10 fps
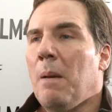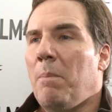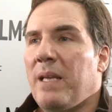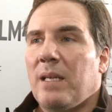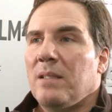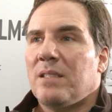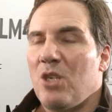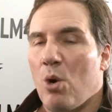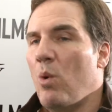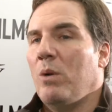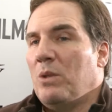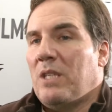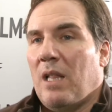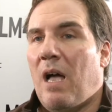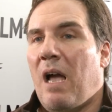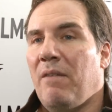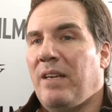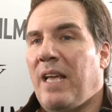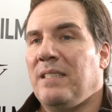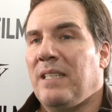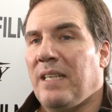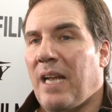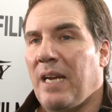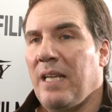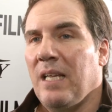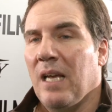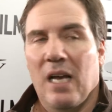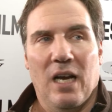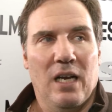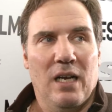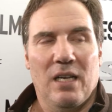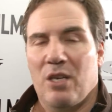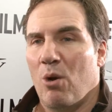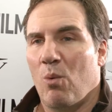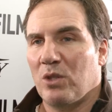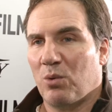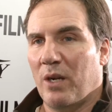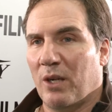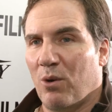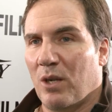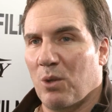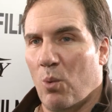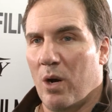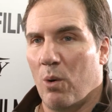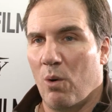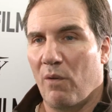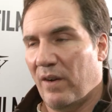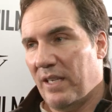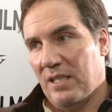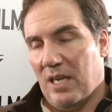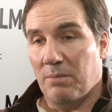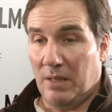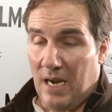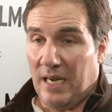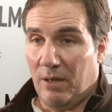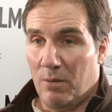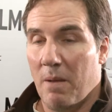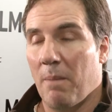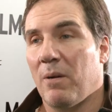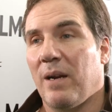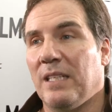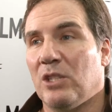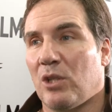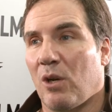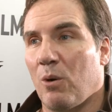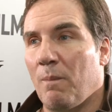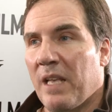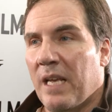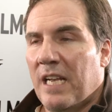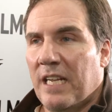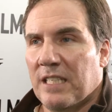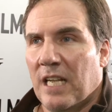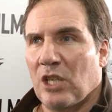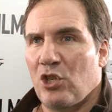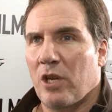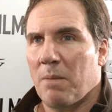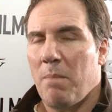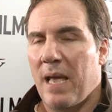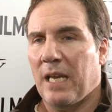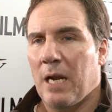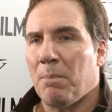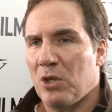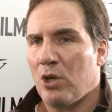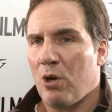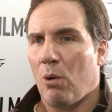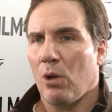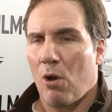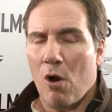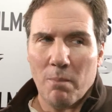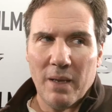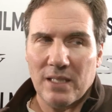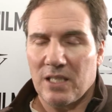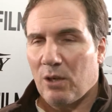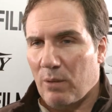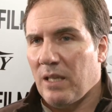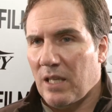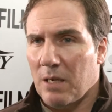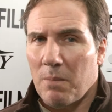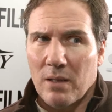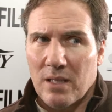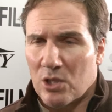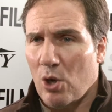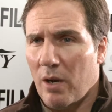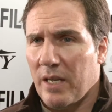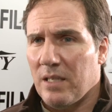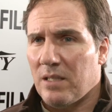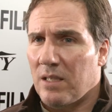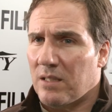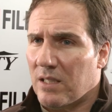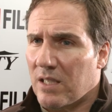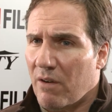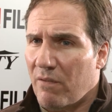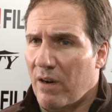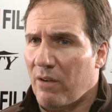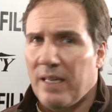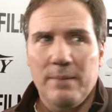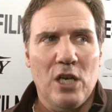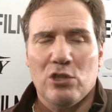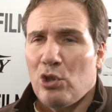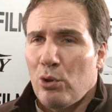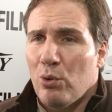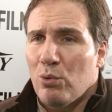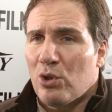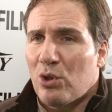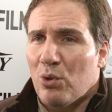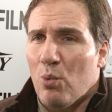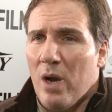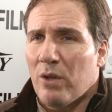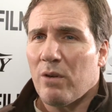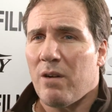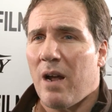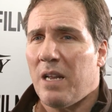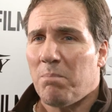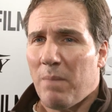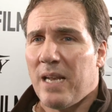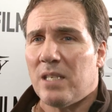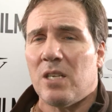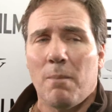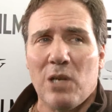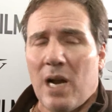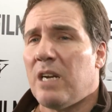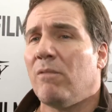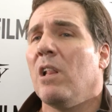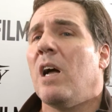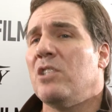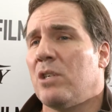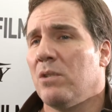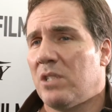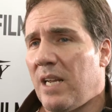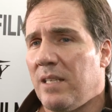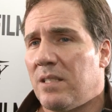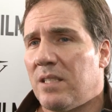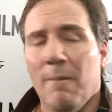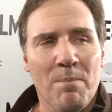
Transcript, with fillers: because no one was alive in 1880. Uh, no one's run across a werewolf any time that I can remember. And so it's not that you can make it up as you go along because the great thing about this audience is is they're very attuned to whether or not it makes some kind of logical sense